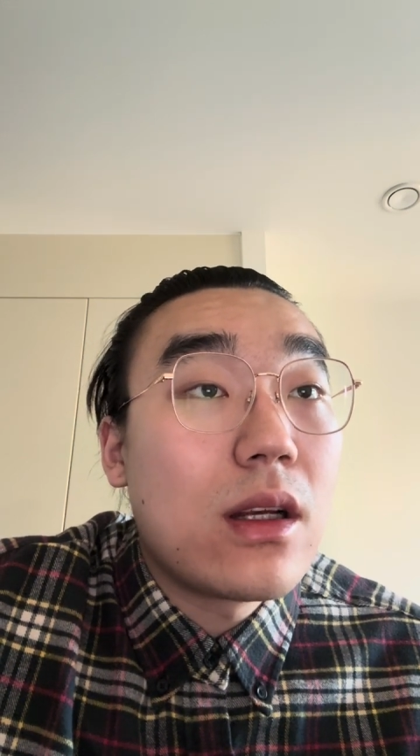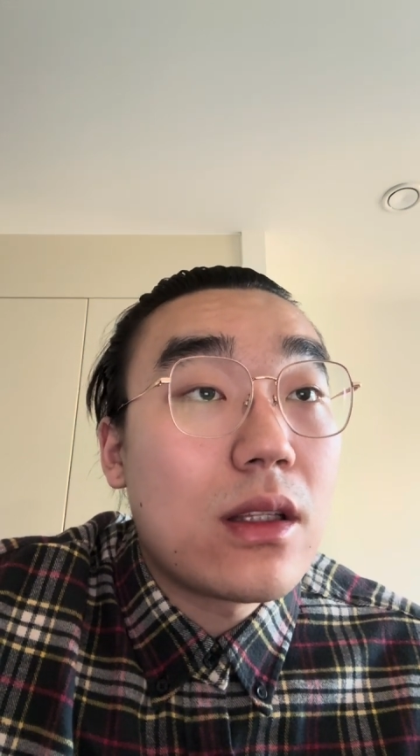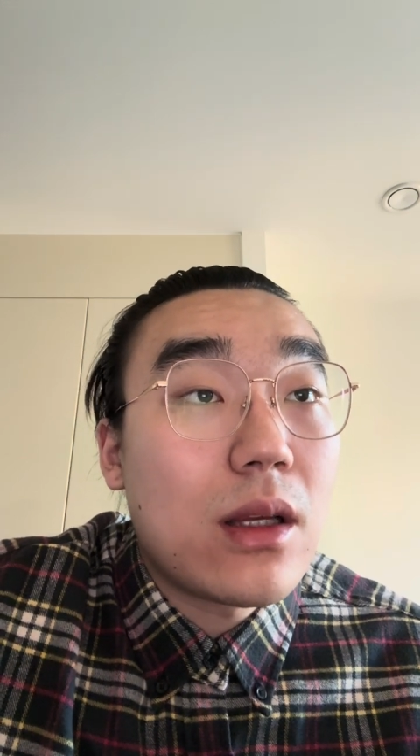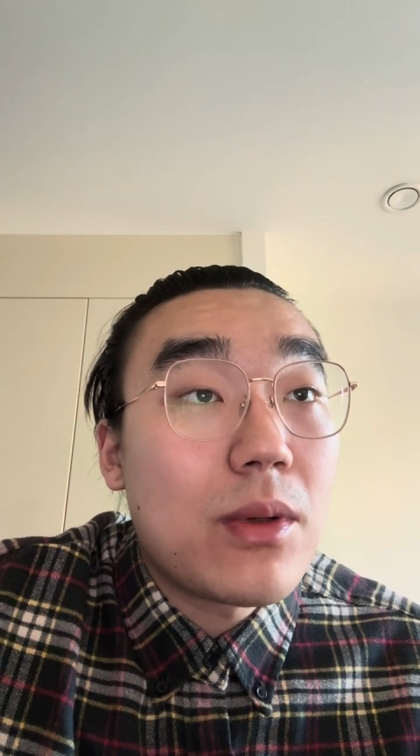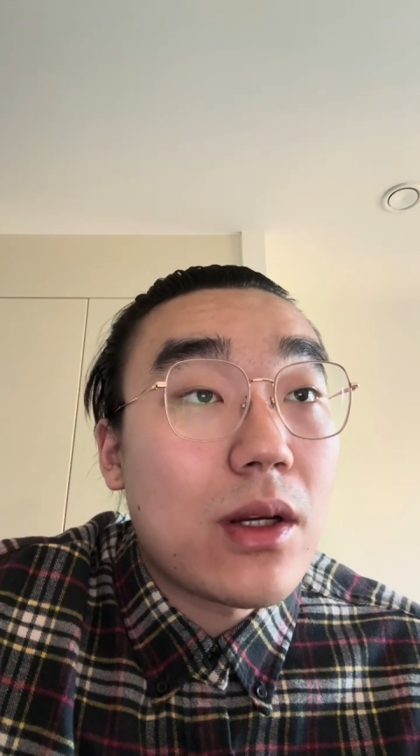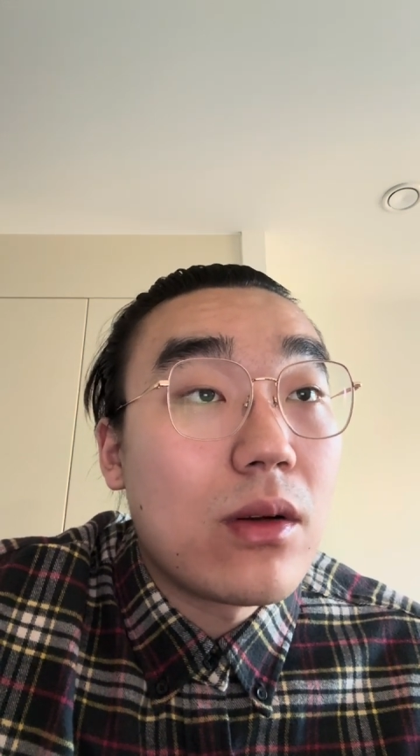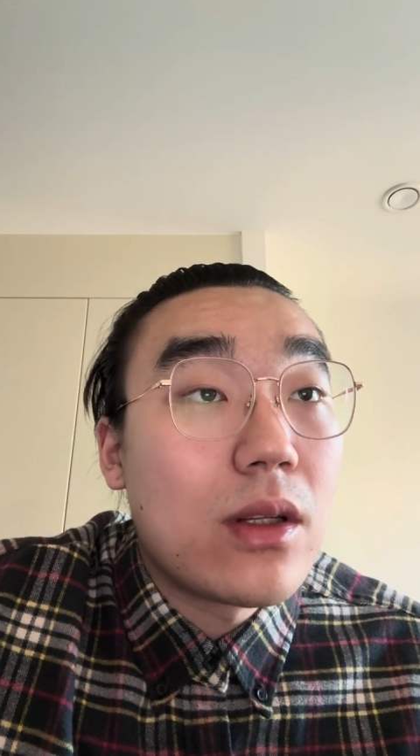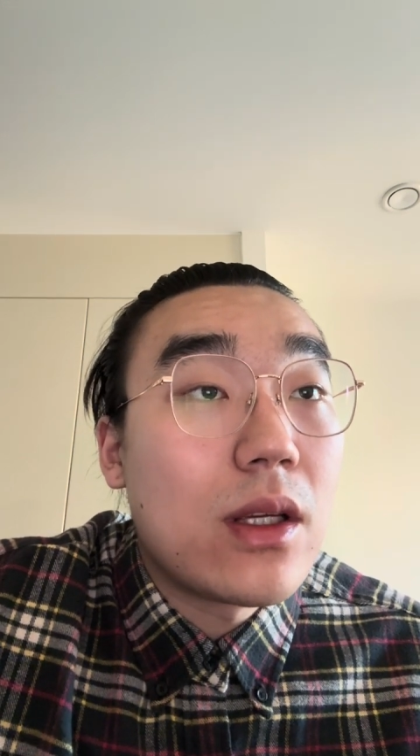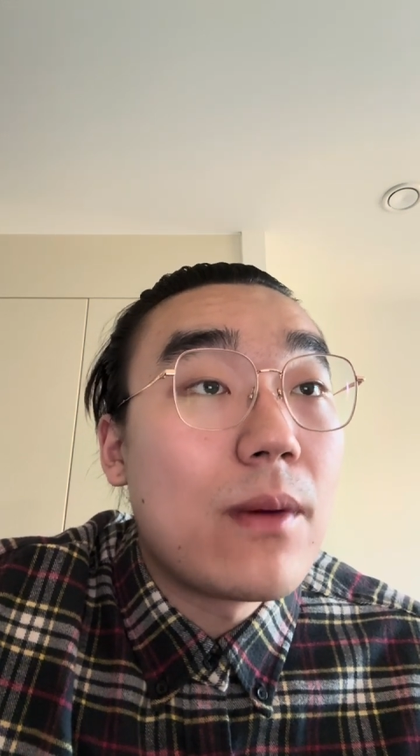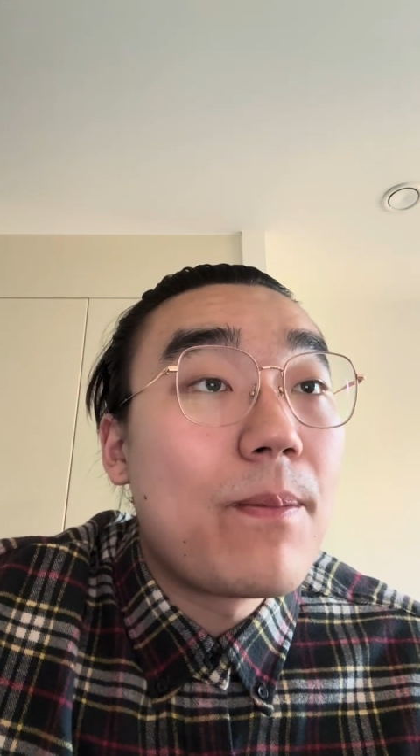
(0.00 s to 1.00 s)

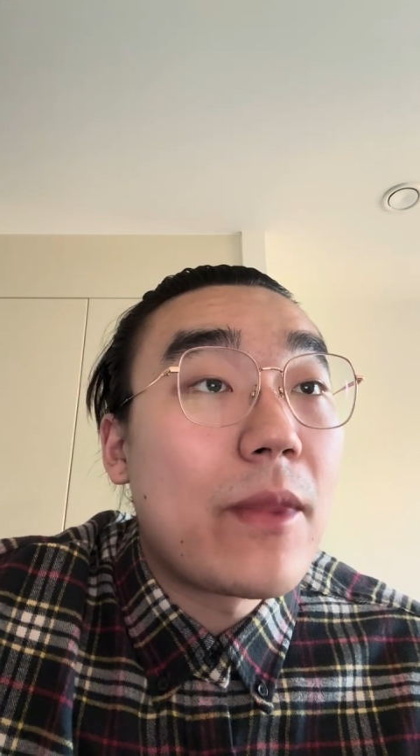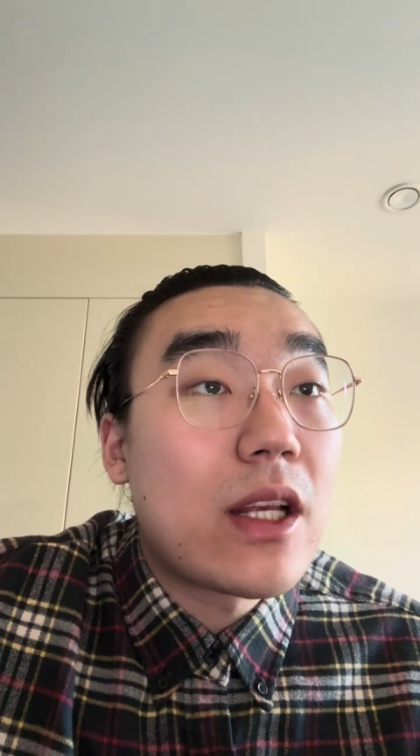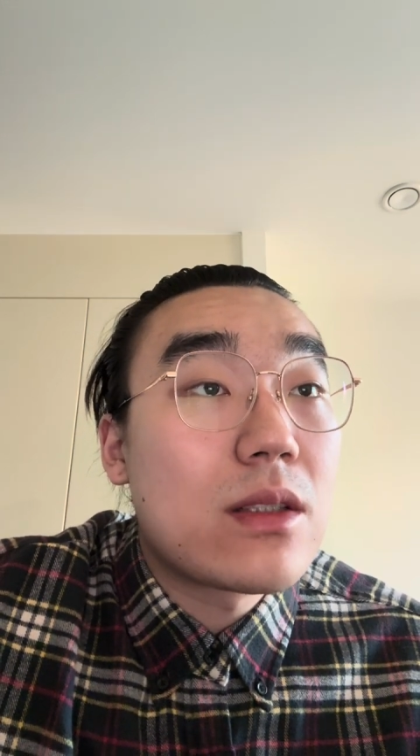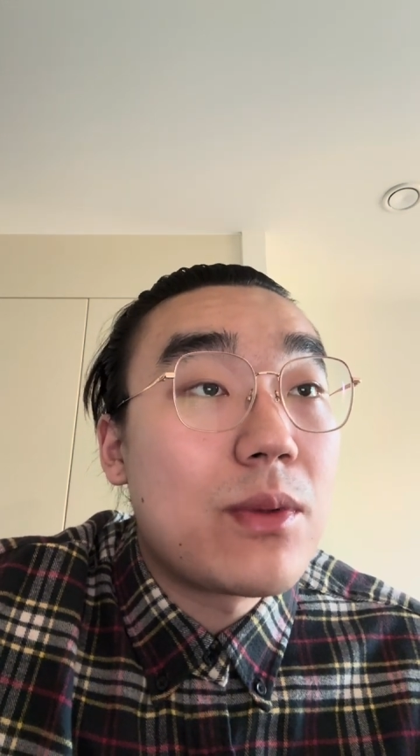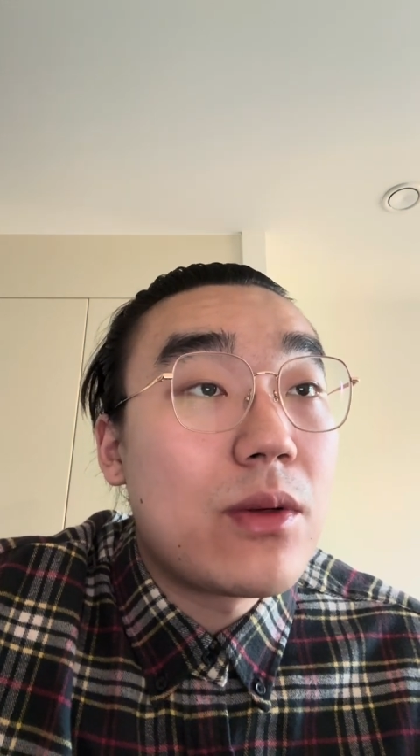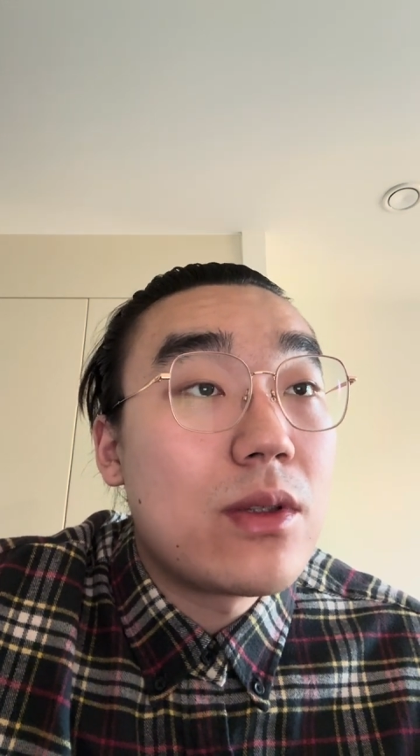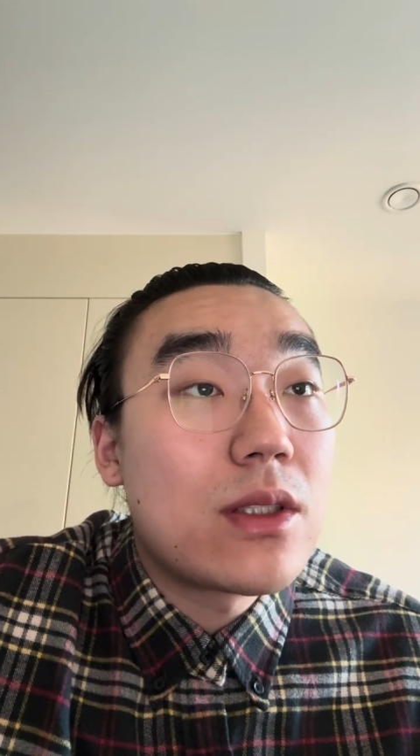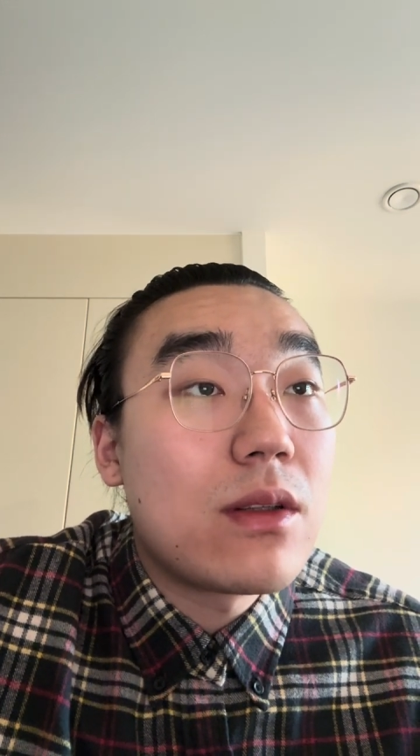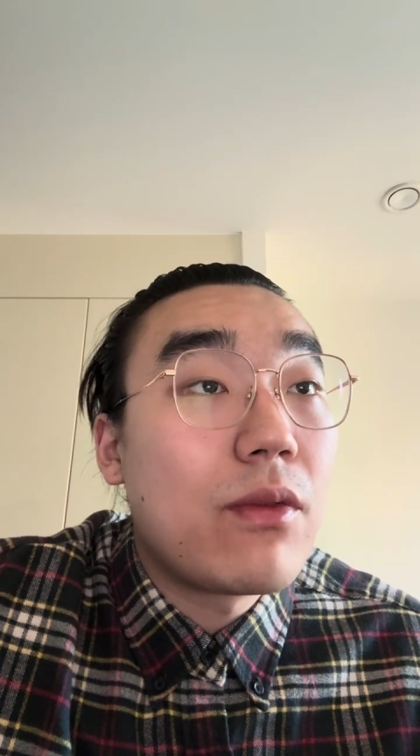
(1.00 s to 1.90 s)
typically experienced